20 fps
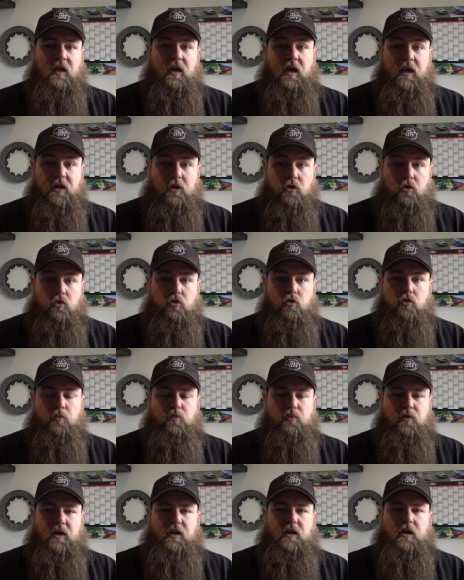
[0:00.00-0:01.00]
a
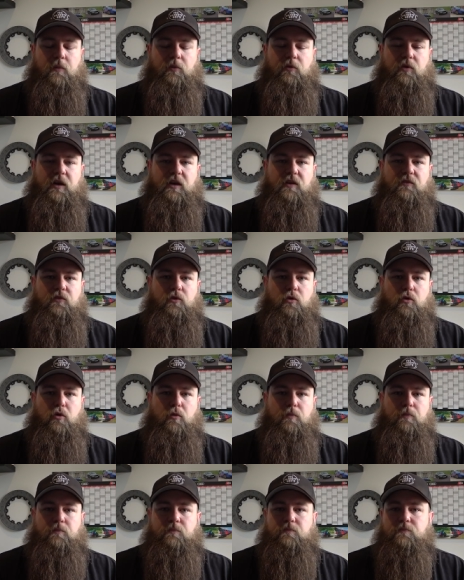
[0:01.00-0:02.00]
good brake upgrade, if
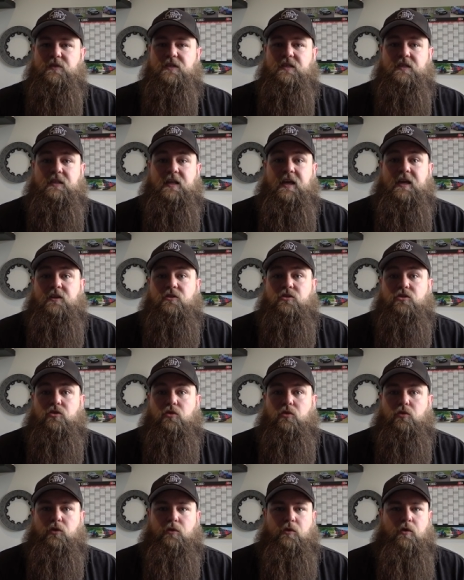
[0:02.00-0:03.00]
you're stage
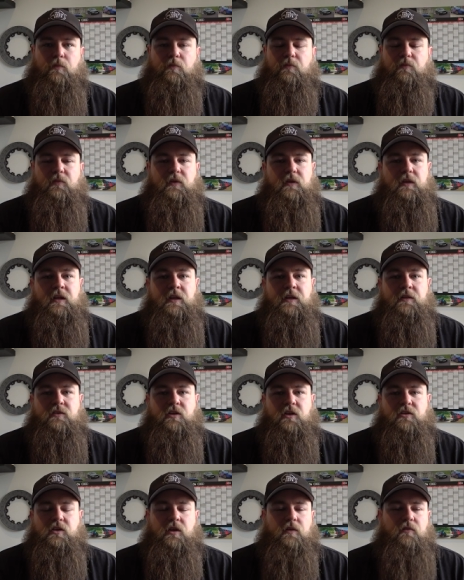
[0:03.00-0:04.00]
two, you're nearly
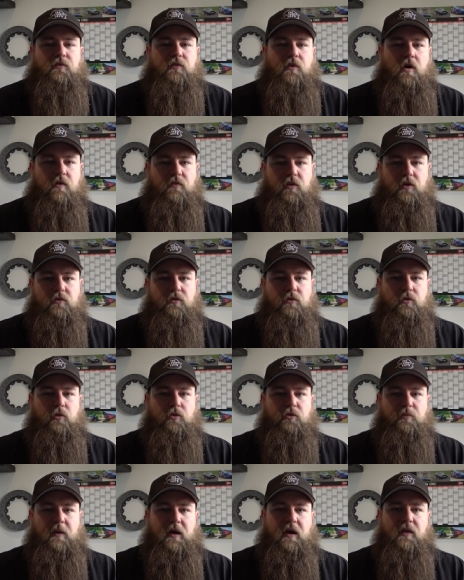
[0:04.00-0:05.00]
touching 500
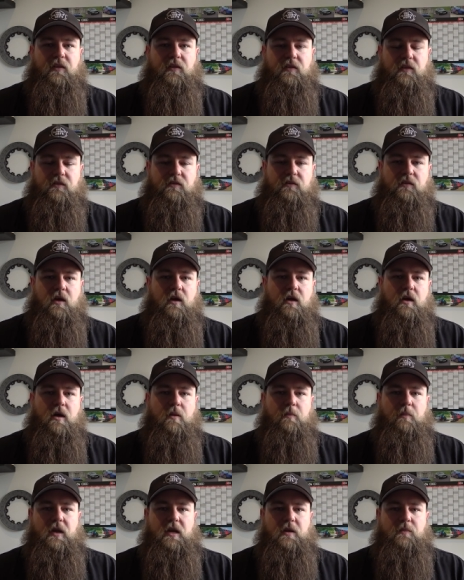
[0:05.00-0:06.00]
horsepower, then this
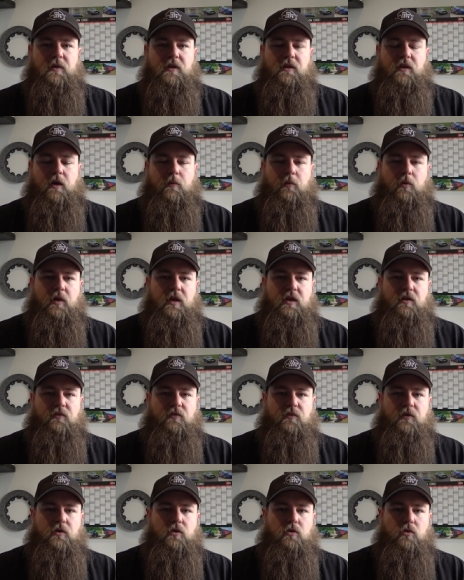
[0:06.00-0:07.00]
may be the upgrade
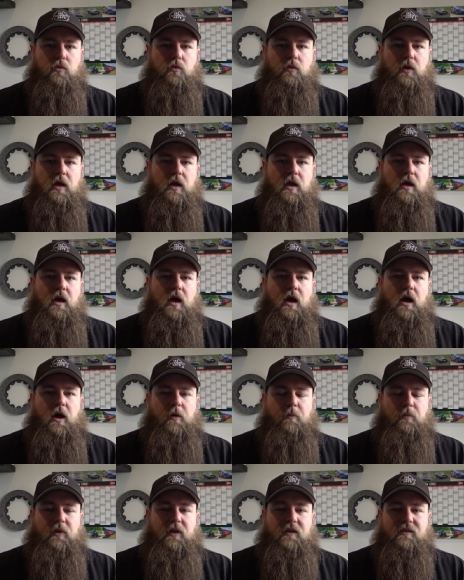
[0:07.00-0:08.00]
for you.
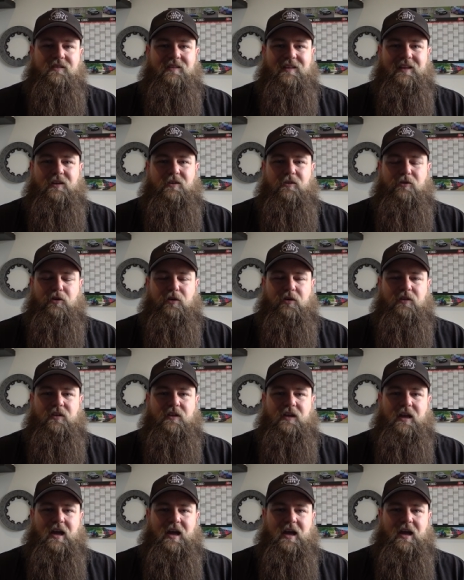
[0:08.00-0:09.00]
Um, plus, they look
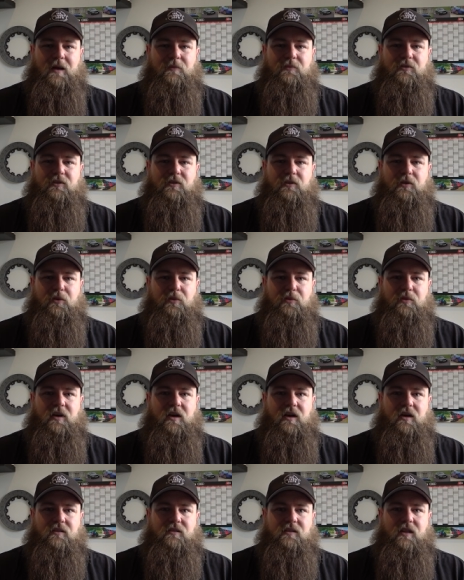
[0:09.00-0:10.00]
the absolute
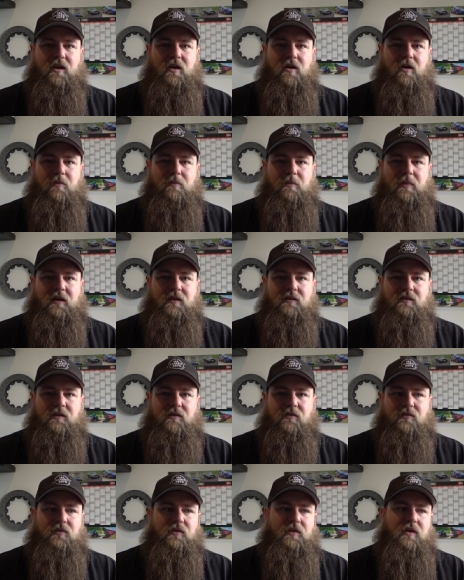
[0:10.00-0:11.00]
nuts. They are
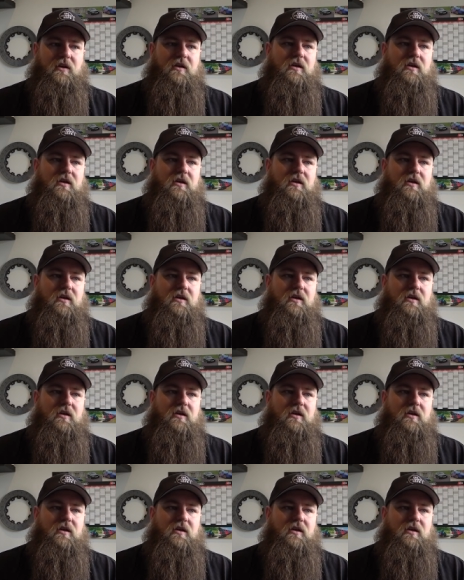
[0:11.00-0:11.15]
massive.